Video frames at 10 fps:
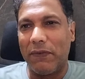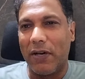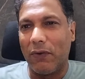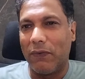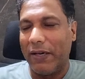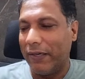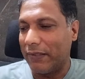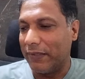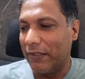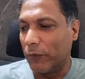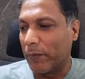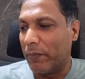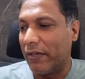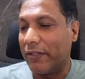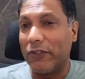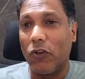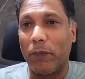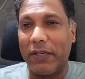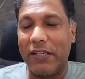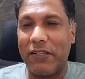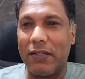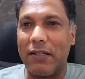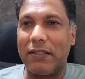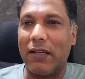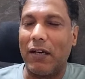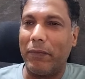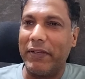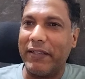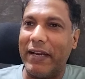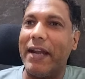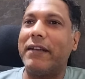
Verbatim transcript: Fano fighters, Ethiopia military operations are being